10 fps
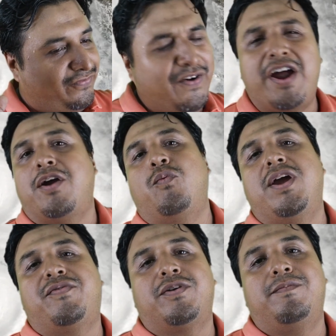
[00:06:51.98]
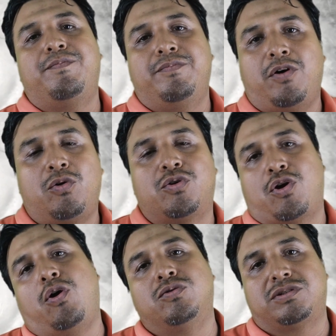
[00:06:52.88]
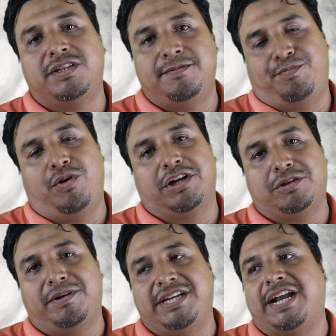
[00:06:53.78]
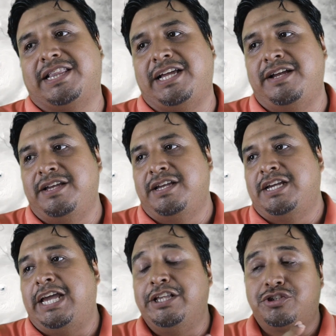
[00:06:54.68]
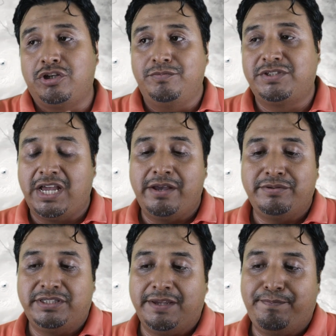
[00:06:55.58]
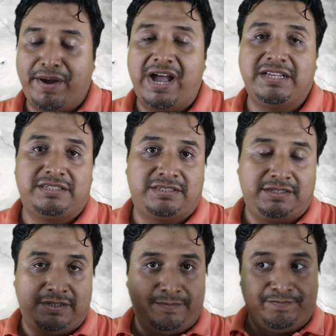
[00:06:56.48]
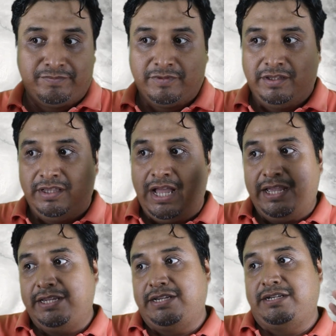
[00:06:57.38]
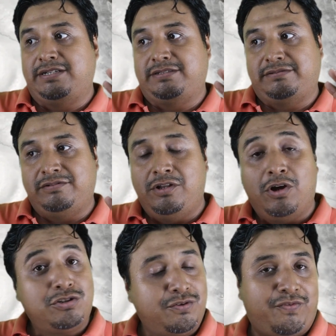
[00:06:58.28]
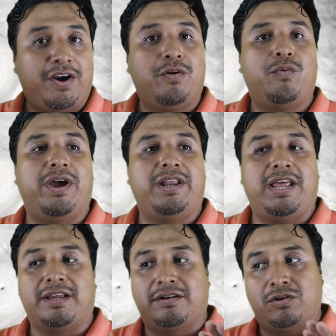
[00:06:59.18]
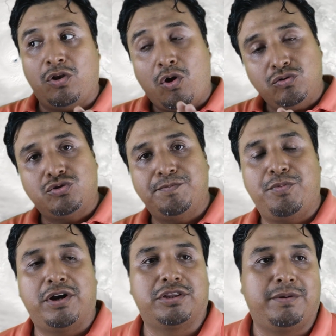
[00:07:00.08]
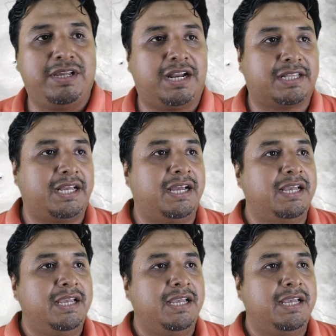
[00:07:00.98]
far away from our coast in Puerto Vallarta. And sometimes they pass like not so far away, like close to Puerto Vallarta,